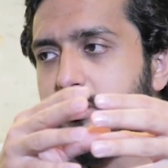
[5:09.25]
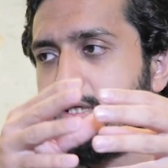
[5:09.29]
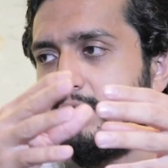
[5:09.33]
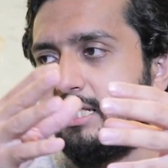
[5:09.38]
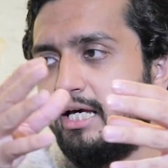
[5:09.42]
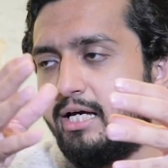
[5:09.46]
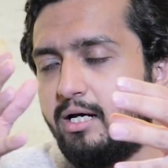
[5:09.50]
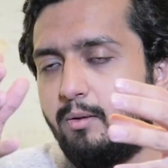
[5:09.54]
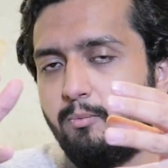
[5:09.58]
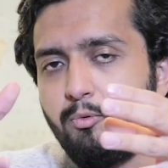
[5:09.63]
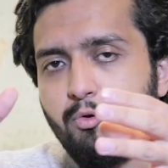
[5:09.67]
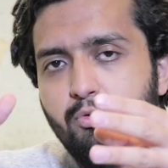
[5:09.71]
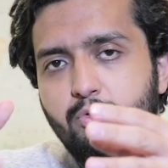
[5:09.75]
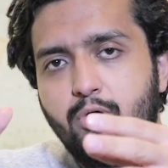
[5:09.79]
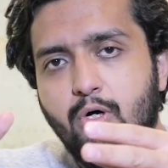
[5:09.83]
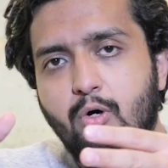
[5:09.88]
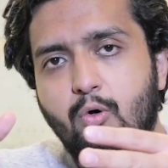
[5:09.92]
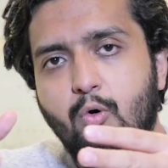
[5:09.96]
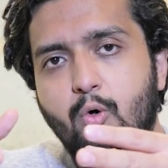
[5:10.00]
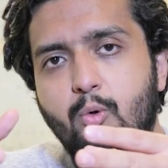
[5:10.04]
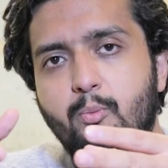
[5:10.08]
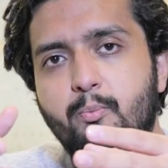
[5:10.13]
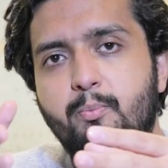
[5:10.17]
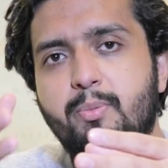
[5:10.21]
they come to the
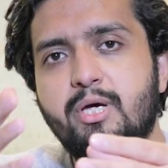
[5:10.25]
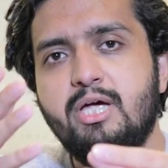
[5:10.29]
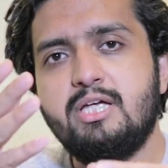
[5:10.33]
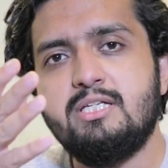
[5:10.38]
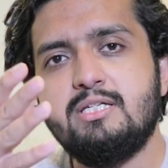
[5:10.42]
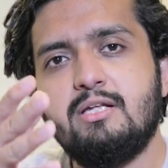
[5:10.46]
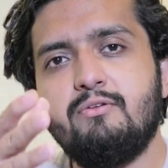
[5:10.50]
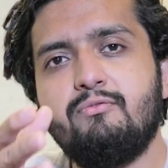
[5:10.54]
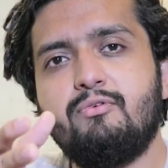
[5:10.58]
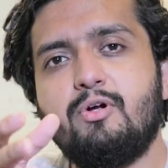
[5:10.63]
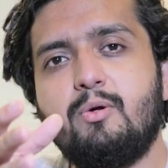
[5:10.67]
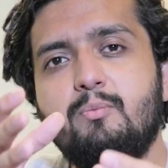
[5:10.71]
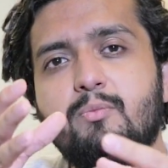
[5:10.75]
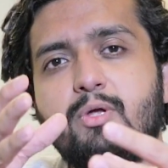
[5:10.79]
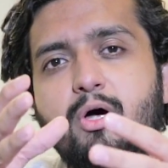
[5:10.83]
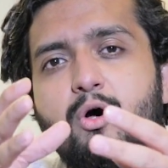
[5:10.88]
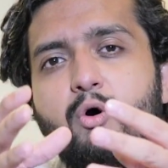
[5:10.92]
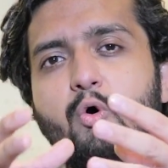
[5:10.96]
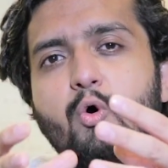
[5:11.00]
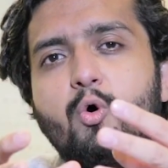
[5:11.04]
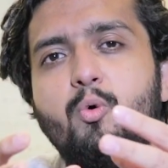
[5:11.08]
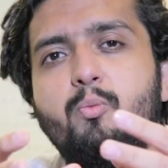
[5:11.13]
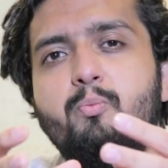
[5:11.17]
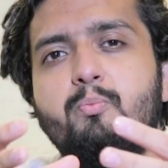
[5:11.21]
home page, and from the
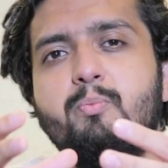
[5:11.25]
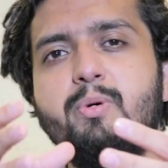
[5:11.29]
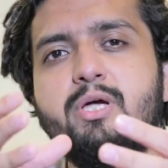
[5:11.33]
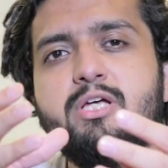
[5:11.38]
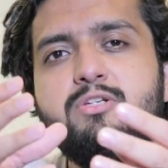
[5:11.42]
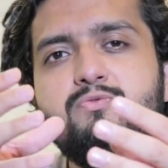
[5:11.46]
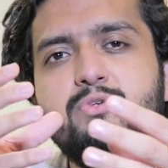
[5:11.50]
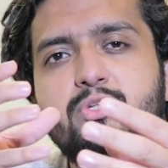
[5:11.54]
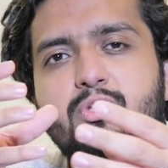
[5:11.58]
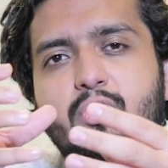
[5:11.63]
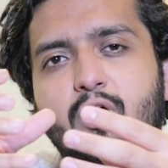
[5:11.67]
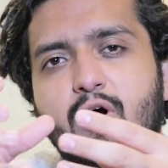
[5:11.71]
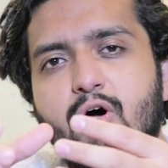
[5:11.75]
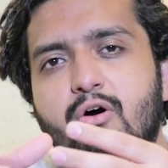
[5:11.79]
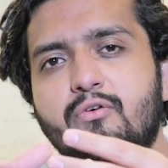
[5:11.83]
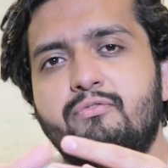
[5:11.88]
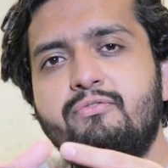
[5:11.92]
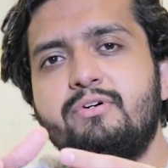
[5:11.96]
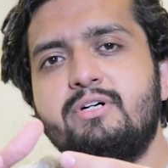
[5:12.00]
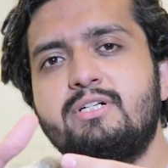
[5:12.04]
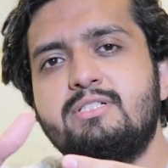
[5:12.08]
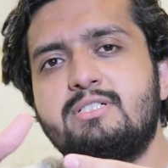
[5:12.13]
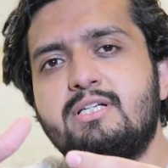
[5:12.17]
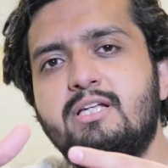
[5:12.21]
home page with
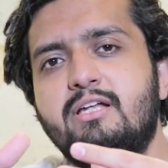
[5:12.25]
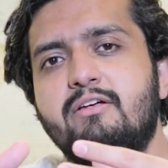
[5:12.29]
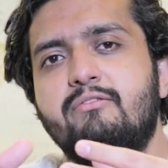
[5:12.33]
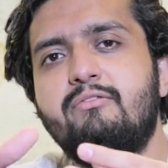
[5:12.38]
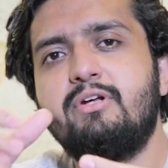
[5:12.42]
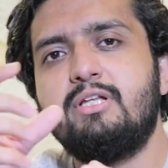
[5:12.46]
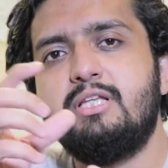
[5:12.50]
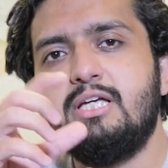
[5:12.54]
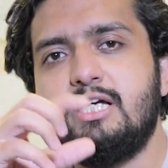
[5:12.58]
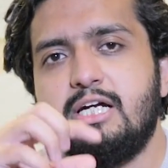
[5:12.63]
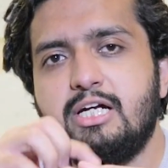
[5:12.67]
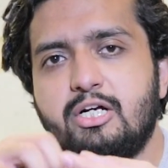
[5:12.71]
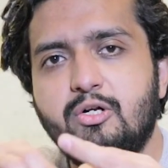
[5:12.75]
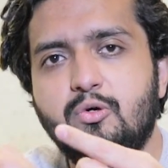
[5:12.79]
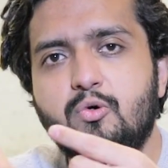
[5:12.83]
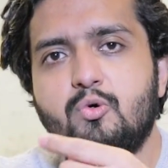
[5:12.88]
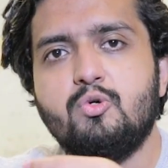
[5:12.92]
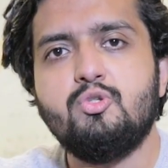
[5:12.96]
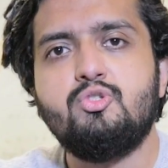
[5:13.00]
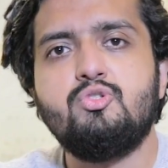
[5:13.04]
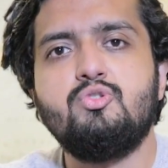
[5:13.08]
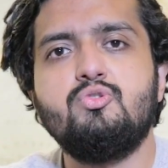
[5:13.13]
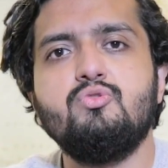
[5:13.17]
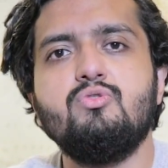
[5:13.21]
offers and everything, it
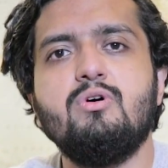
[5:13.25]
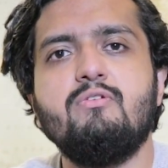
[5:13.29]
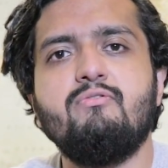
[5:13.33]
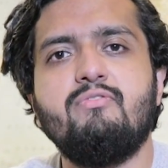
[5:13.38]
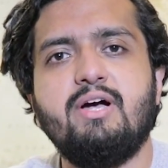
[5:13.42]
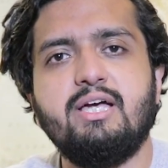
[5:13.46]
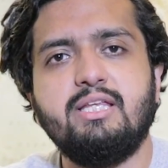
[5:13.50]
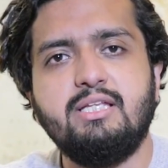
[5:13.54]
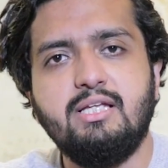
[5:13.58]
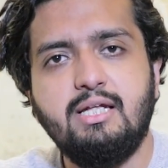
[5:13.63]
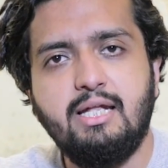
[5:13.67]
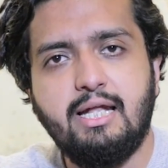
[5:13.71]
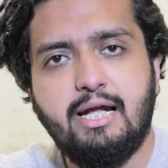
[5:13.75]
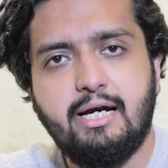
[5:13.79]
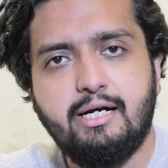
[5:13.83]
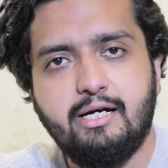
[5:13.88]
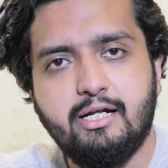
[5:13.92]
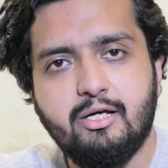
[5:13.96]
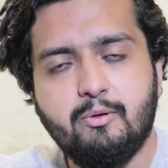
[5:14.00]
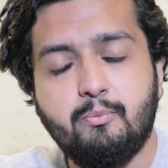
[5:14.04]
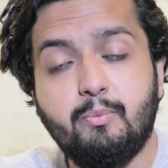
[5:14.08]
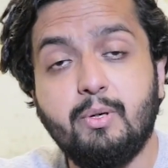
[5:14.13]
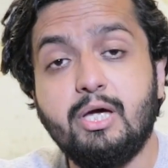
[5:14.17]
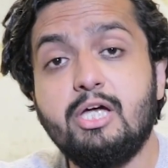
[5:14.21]
goes to a final
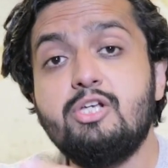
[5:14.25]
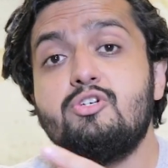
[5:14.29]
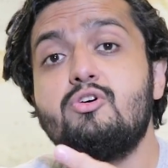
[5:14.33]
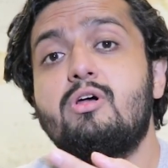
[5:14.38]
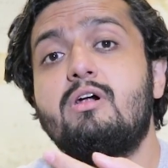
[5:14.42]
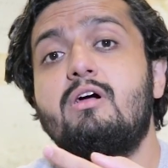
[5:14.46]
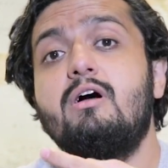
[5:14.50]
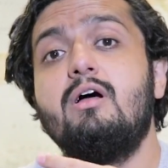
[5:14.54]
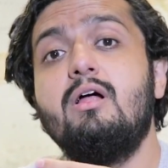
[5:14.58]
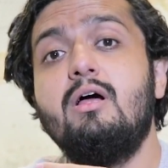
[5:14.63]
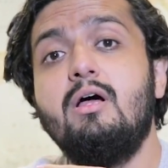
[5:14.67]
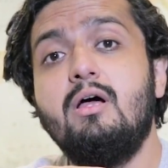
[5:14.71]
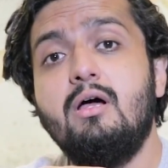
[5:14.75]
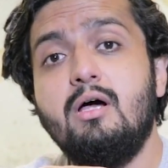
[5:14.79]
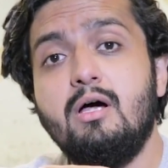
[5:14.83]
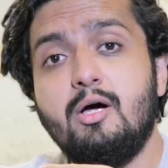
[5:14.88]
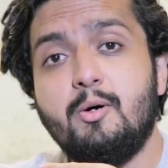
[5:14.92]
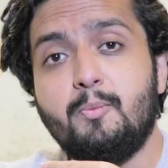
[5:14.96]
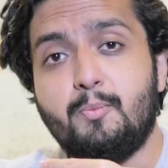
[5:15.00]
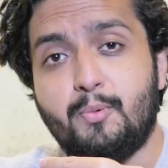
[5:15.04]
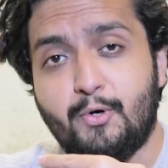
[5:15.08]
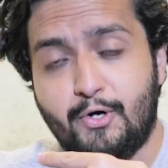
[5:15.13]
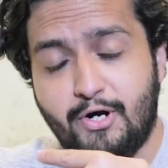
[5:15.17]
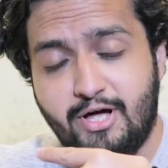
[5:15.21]
landing page or a
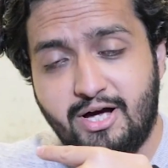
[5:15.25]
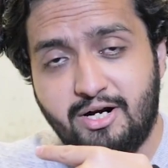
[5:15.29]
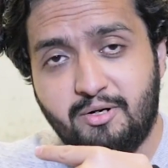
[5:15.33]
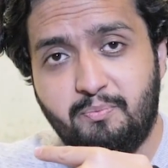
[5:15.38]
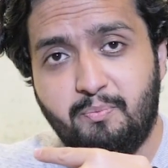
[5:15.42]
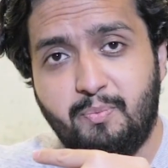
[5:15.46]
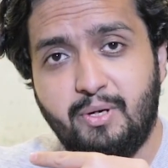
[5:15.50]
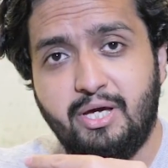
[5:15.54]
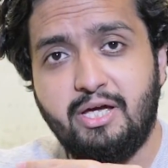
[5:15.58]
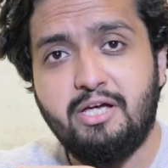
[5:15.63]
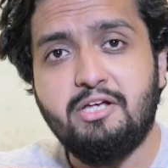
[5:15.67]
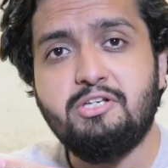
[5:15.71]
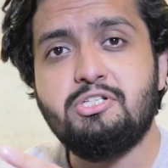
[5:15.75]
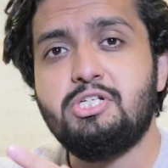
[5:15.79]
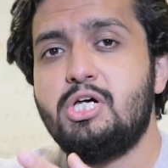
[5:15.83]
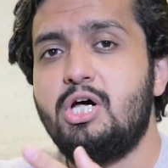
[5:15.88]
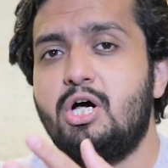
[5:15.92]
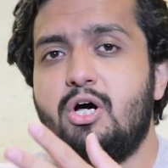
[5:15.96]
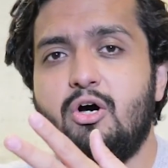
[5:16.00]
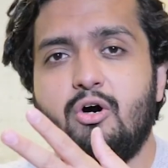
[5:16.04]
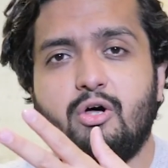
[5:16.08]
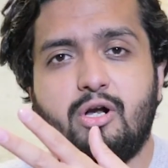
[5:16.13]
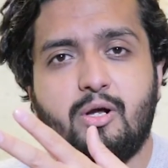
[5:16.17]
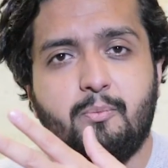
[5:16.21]
product page
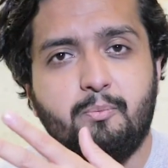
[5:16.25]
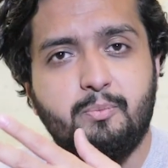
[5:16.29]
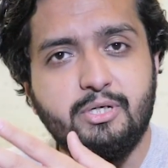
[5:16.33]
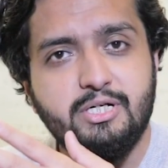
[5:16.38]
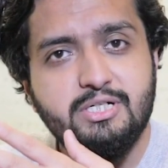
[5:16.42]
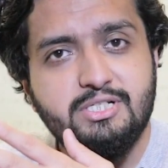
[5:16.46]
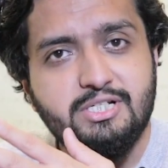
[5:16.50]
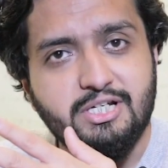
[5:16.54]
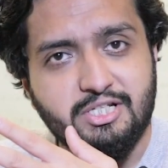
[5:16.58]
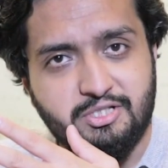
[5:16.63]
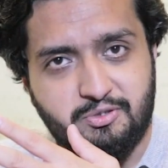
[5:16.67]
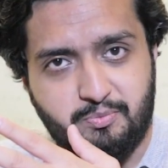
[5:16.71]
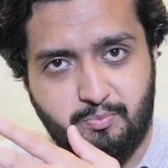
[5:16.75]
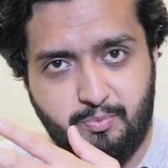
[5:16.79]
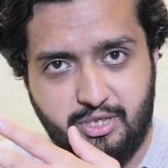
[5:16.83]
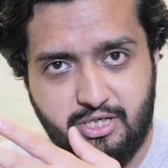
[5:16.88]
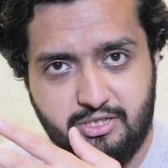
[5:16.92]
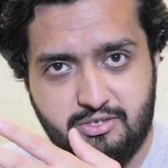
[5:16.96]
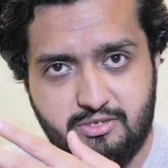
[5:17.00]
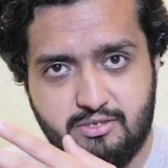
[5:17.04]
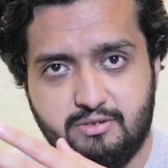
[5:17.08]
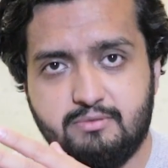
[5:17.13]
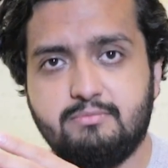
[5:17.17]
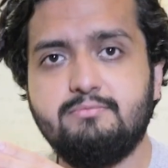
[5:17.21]
or a purchase
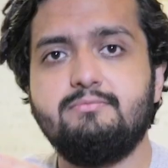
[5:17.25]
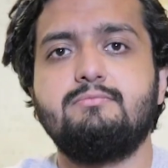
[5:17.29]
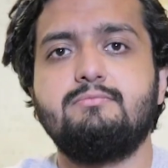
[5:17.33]
page.